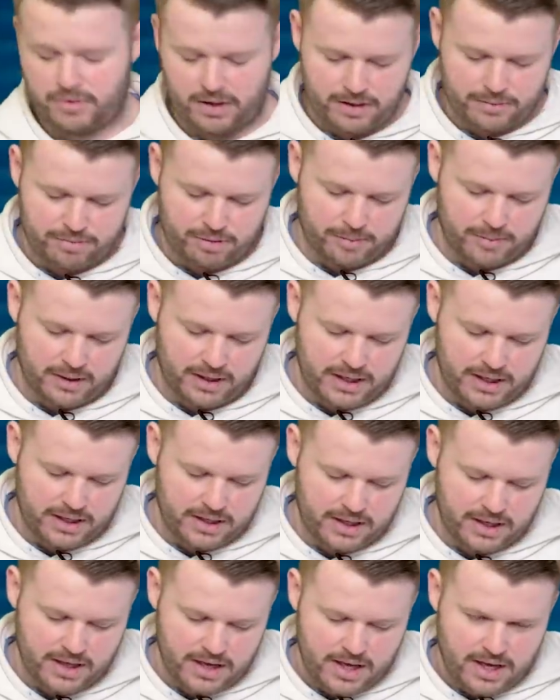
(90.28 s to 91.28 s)
throughout the Premier
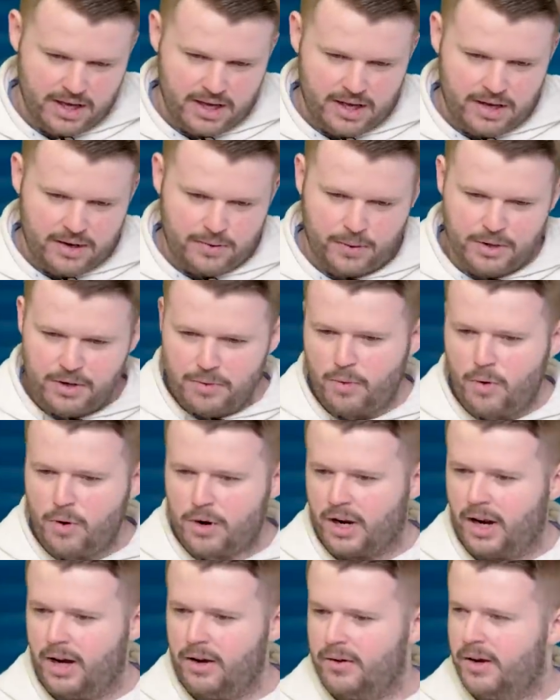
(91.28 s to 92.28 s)
League. When you're
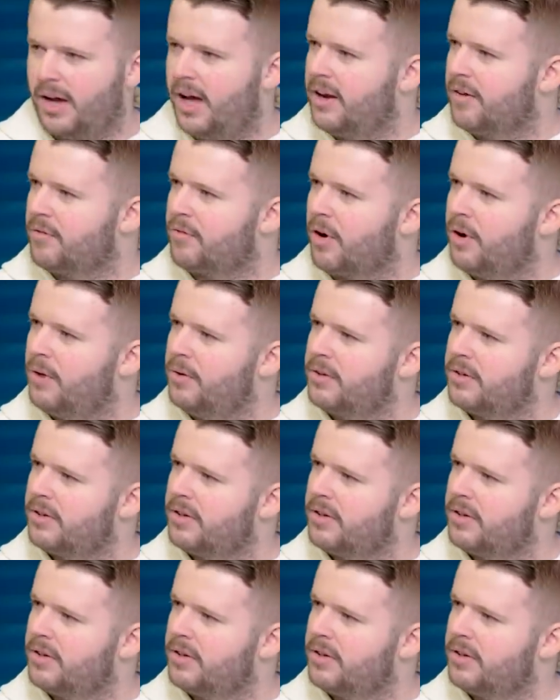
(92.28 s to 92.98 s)
walking out at Elland Road